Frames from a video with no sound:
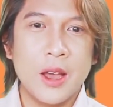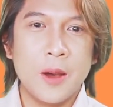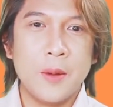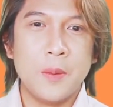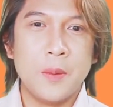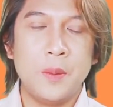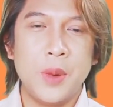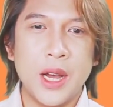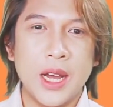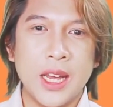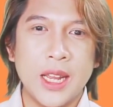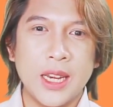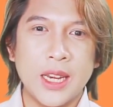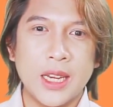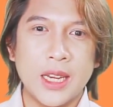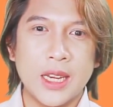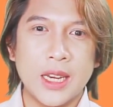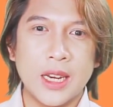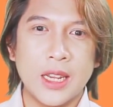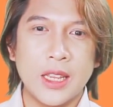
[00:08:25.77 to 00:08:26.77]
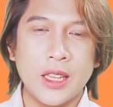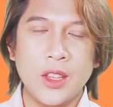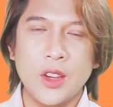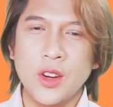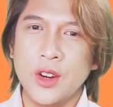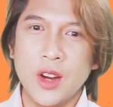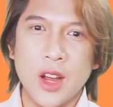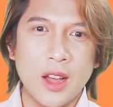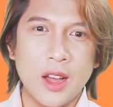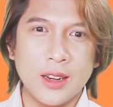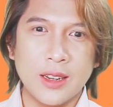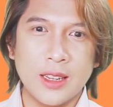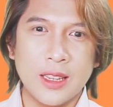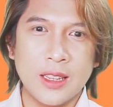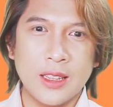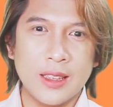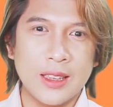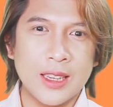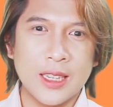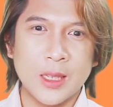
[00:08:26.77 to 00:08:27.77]
But you're not
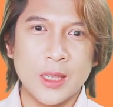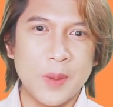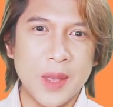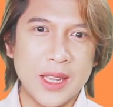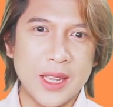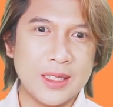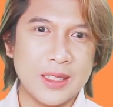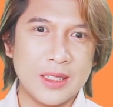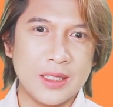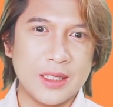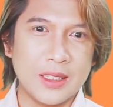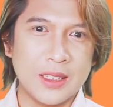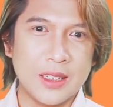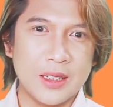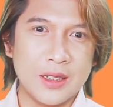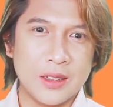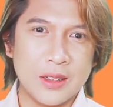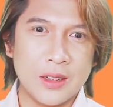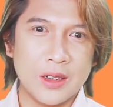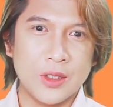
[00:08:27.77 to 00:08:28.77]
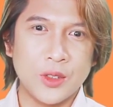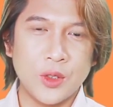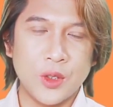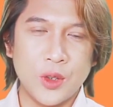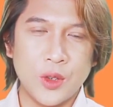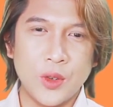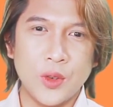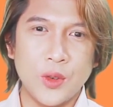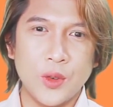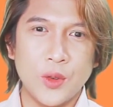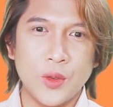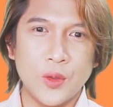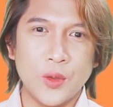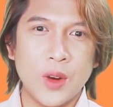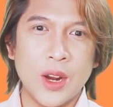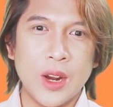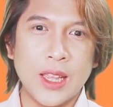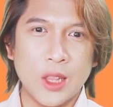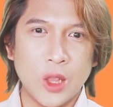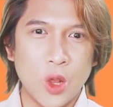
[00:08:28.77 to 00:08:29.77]
expected to
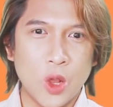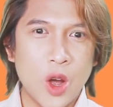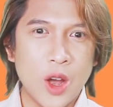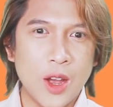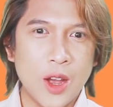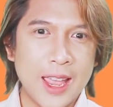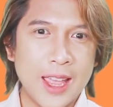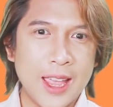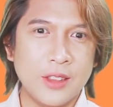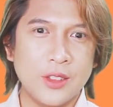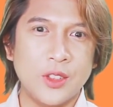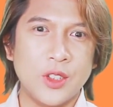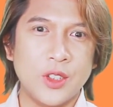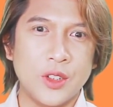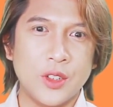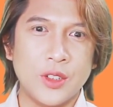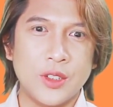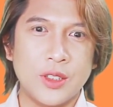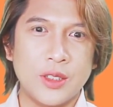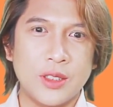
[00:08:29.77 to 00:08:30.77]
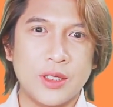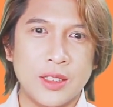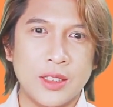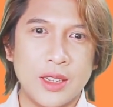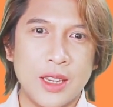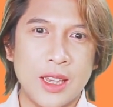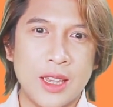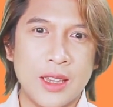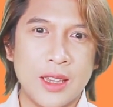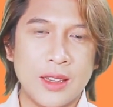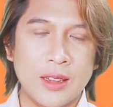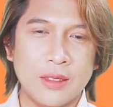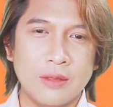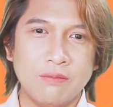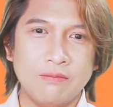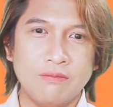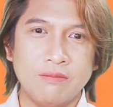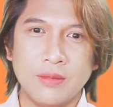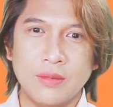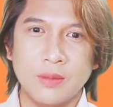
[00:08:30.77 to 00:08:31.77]
write long answers
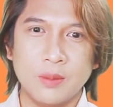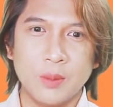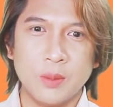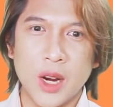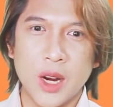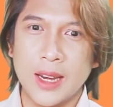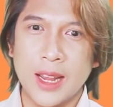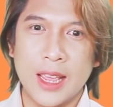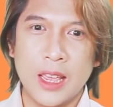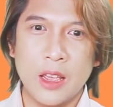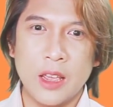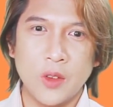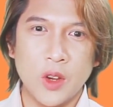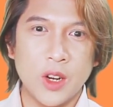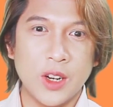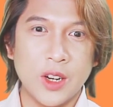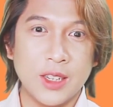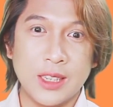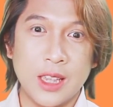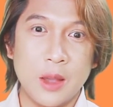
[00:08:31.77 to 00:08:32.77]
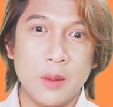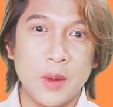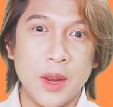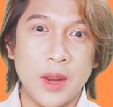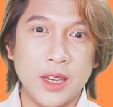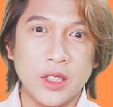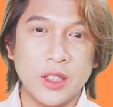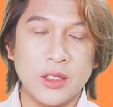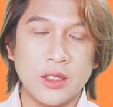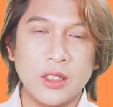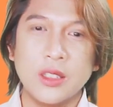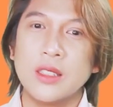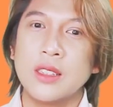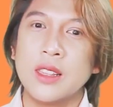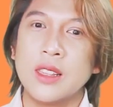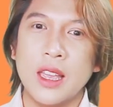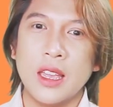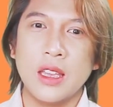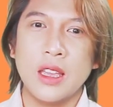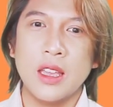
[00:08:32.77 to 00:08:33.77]
in part A of your examination. Just
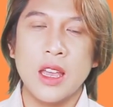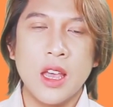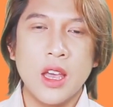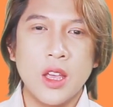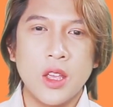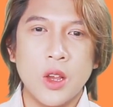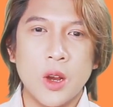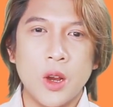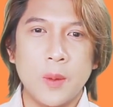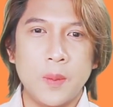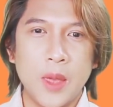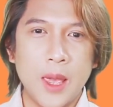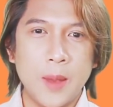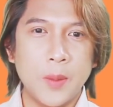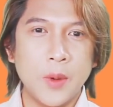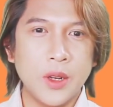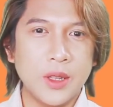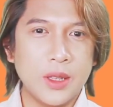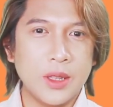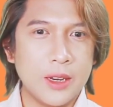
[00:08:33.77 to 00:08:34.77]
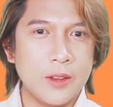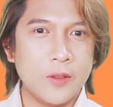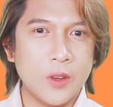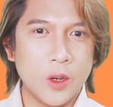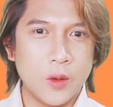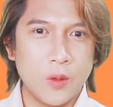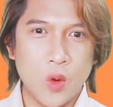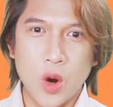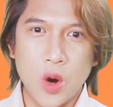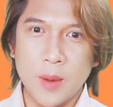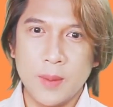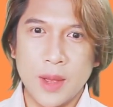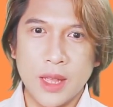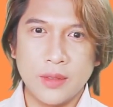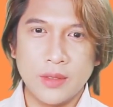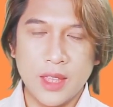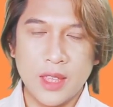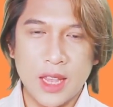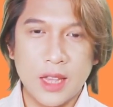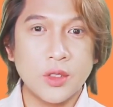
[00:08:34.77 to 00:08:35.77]
like your paper delivered
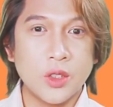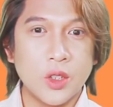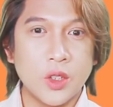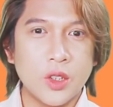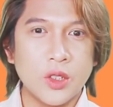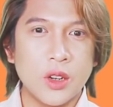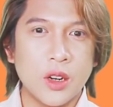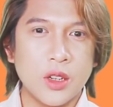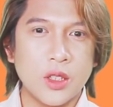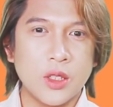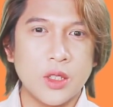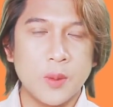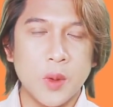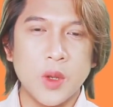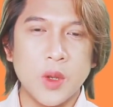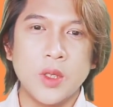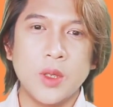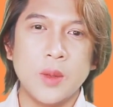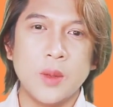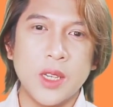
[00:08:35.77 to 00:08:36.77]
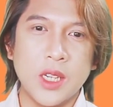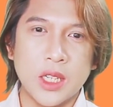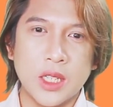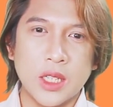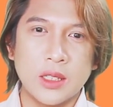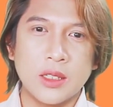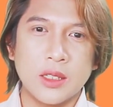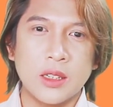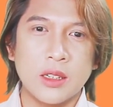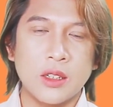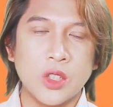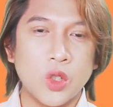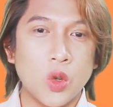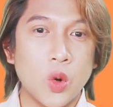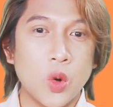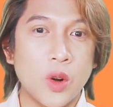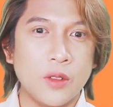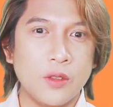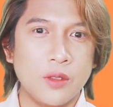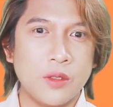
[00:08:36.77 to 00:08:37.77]
format, the answers are supposed to be just a
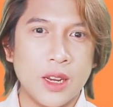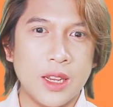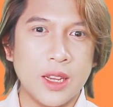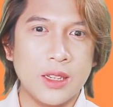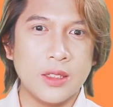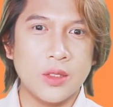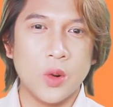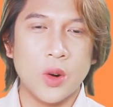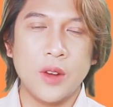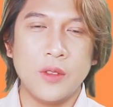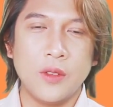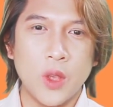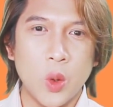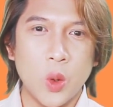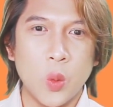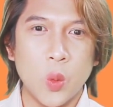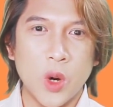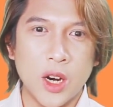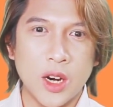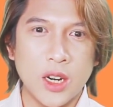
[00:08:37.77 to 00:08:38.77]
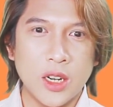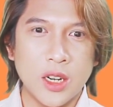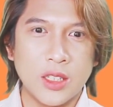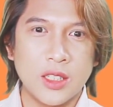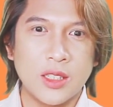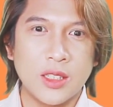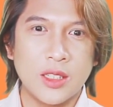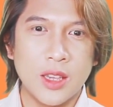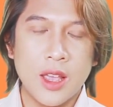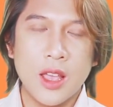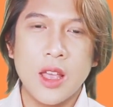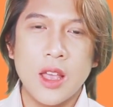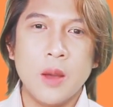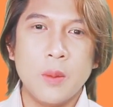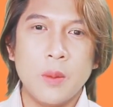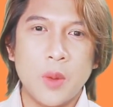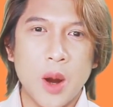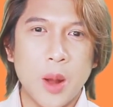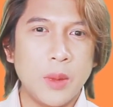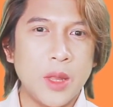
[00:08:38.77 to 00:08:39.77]
short phrase or a few words.
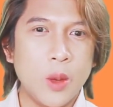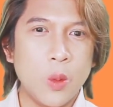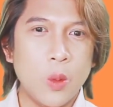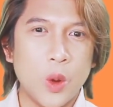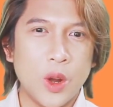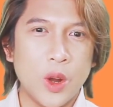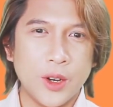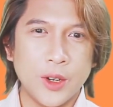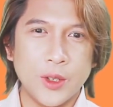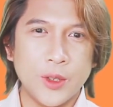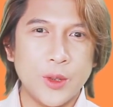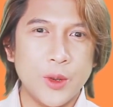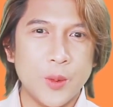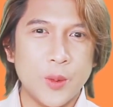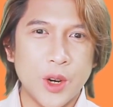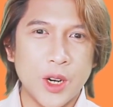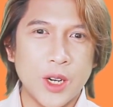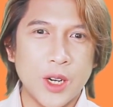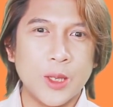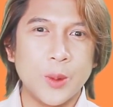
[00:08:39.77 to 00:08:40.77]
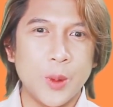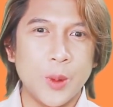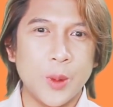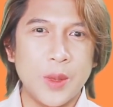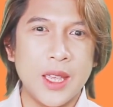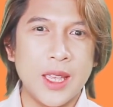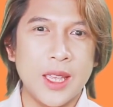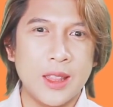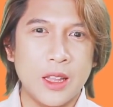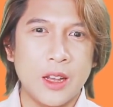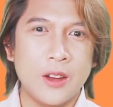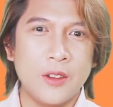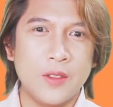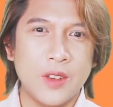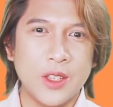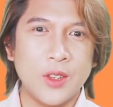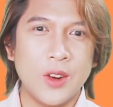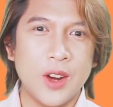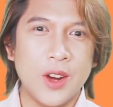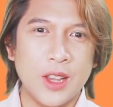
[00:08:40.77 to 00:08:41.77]
Probably one or two words will be enough
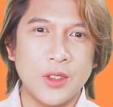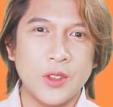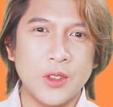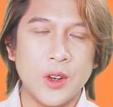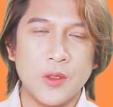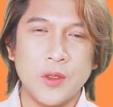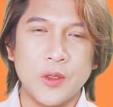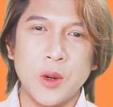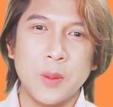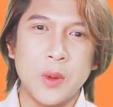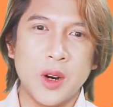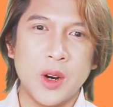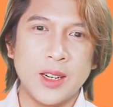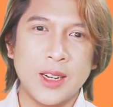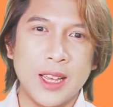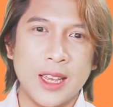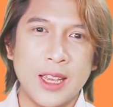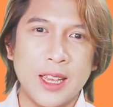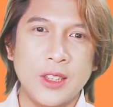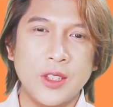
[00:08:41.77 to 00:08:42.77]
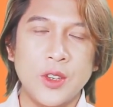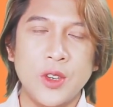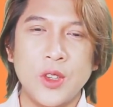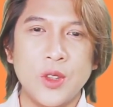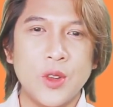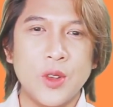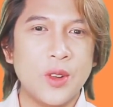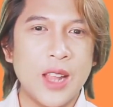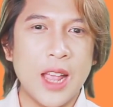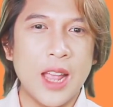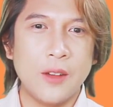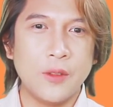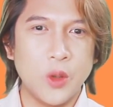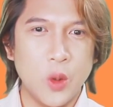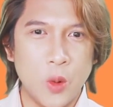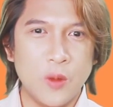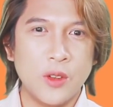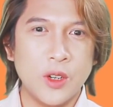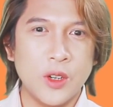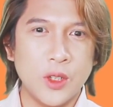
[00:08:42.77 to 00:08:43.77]
as your answer for part A. So you don't have to
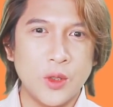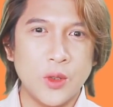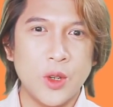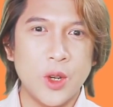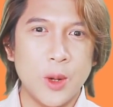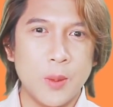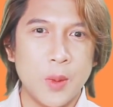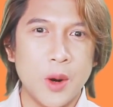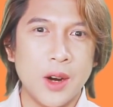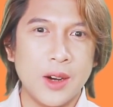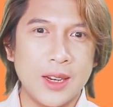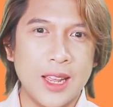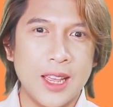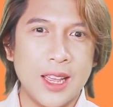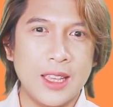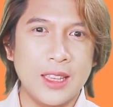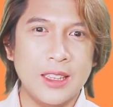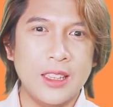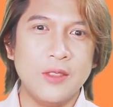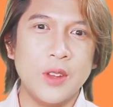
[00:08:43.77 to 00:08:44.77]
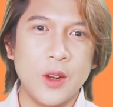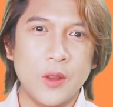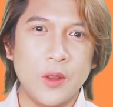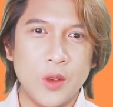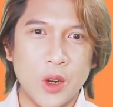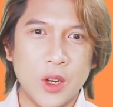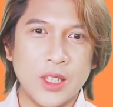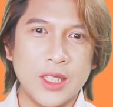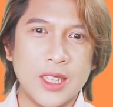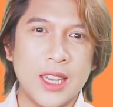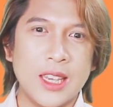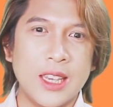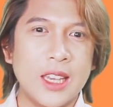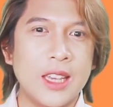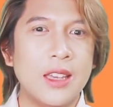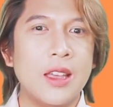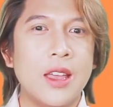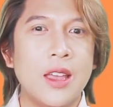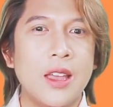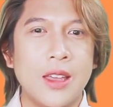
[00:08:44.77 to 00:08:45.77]
overdo your part A, even if you're
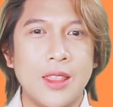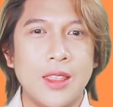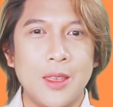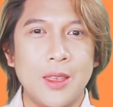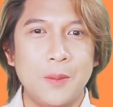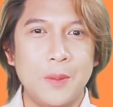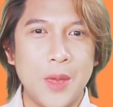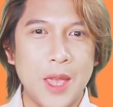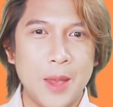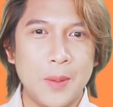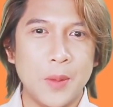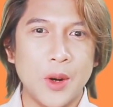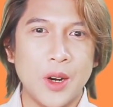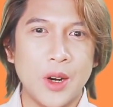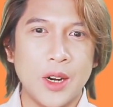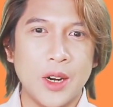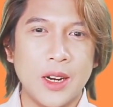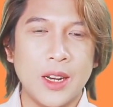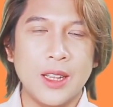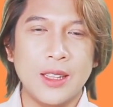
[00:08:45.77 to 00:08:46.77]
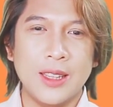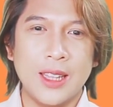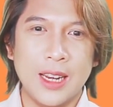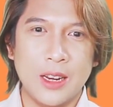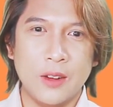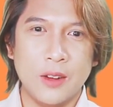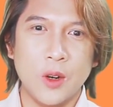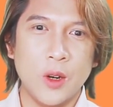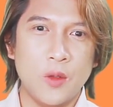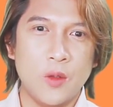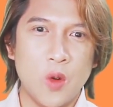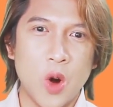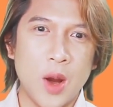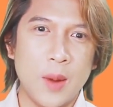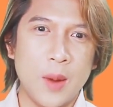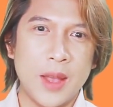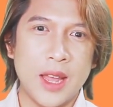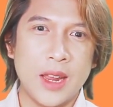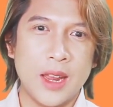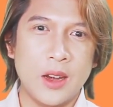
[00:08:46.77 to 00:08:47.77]
taking the paper delivered
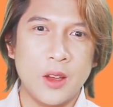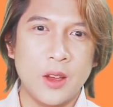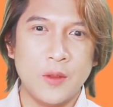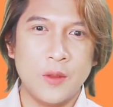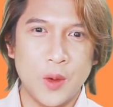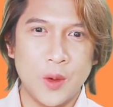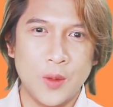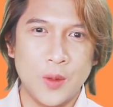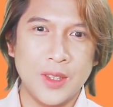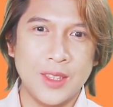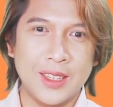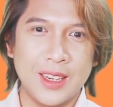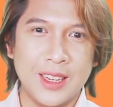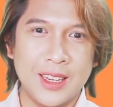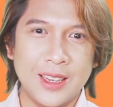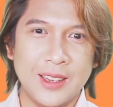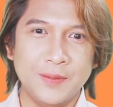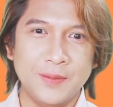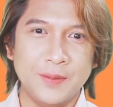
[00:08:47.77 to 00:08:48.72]
format of OET.